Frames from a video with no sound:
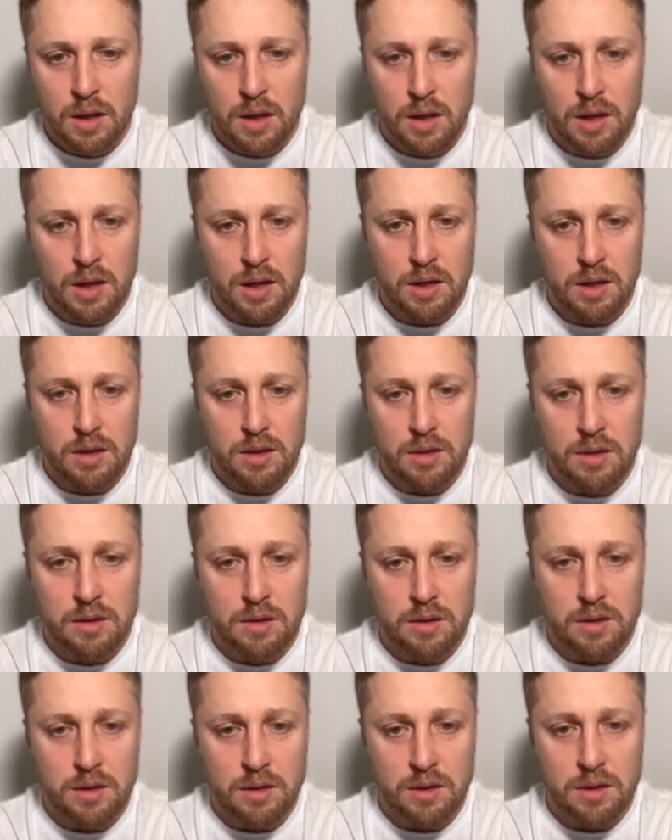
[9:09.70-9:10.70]

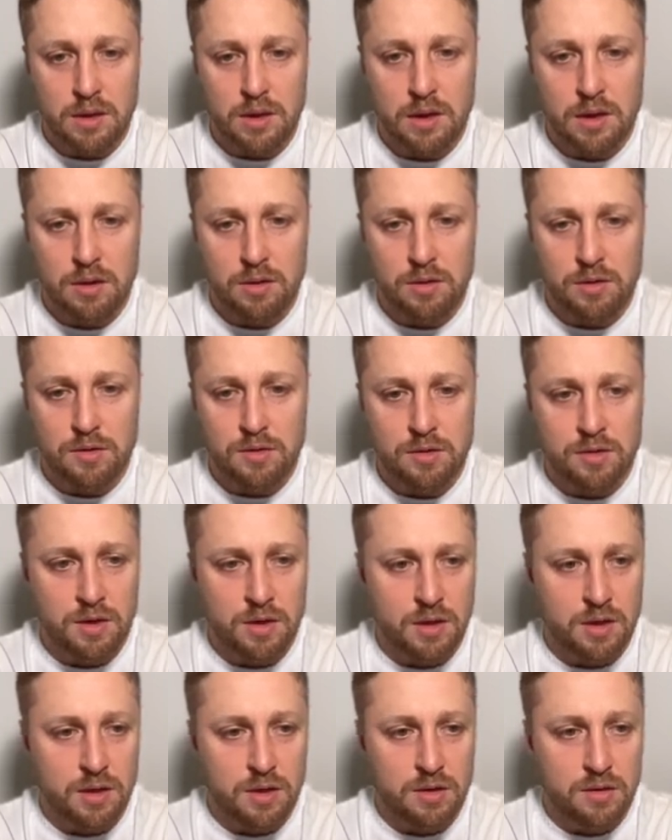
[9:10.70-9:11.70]
And here you can
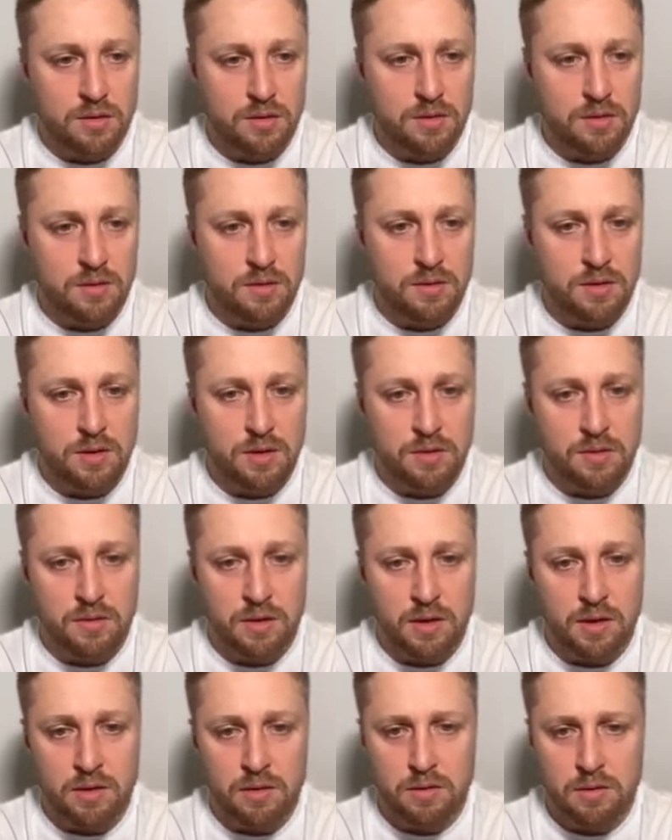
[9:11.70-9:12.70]
see the
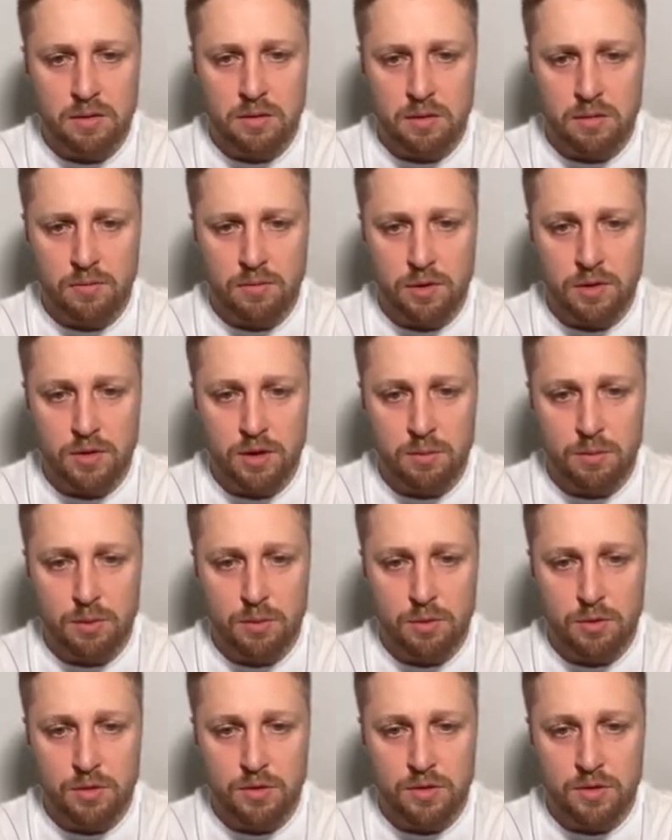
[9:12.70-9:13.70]
result. And for example,
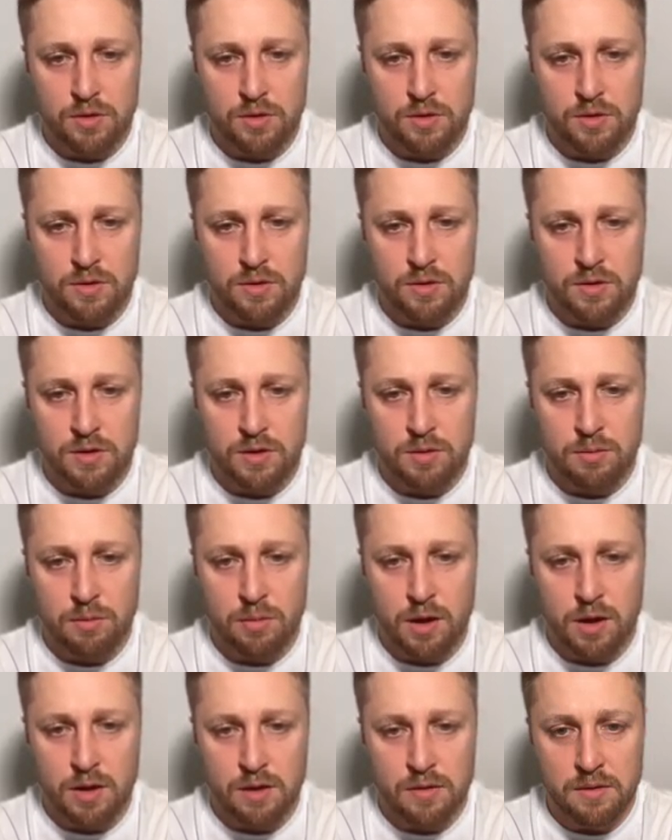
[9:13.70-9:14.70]
you can see the 3
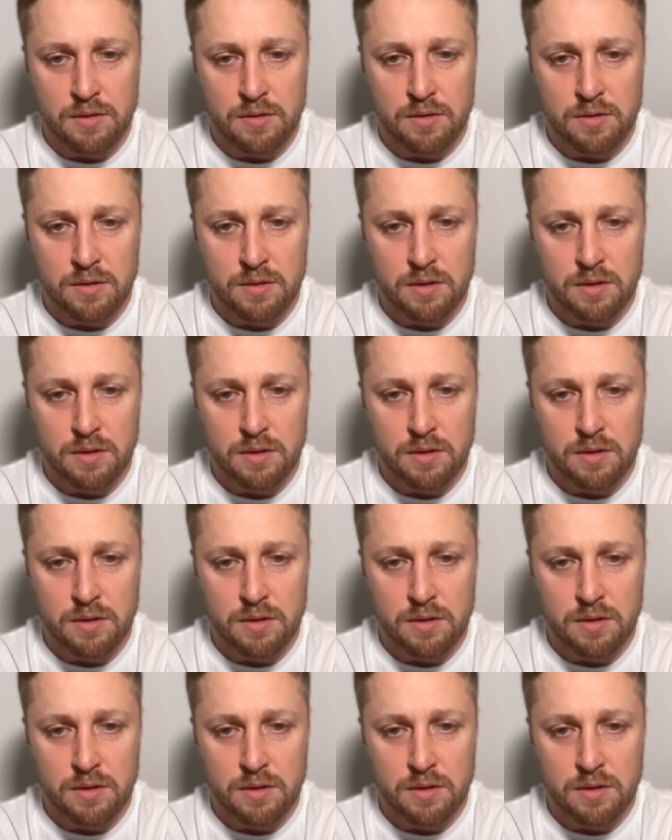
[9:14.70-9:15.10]
months